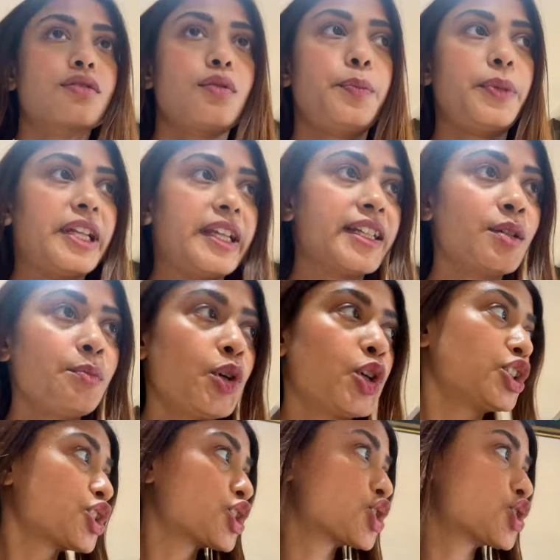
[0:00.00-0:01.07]
So Palladium
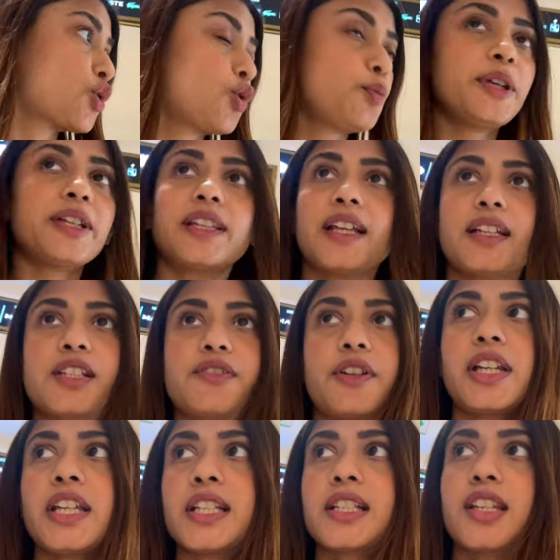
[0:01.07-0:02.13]
Mall is so big that it's
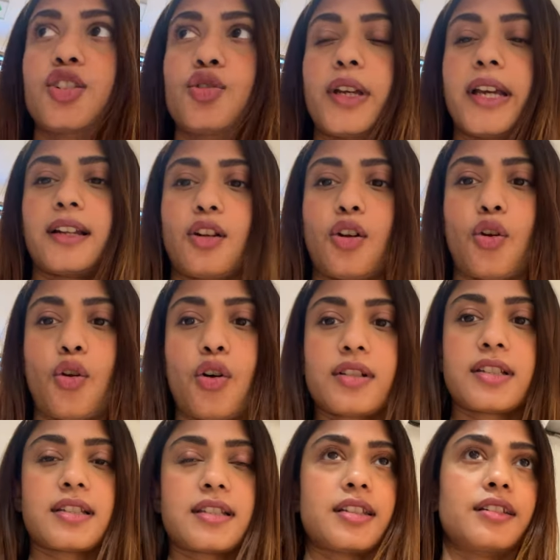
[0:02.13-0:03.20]
very easy to get
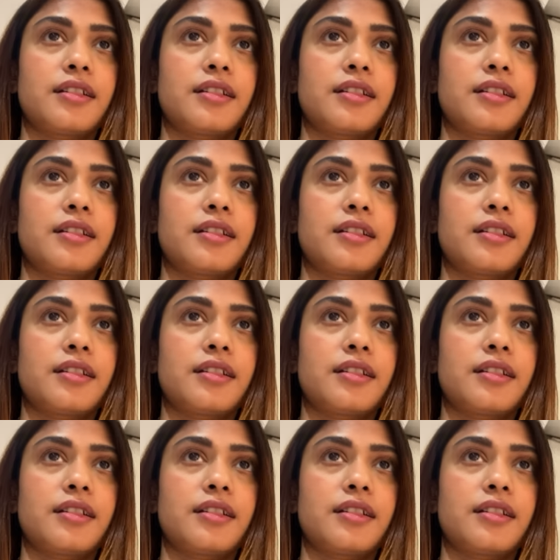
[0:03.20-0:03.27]
lost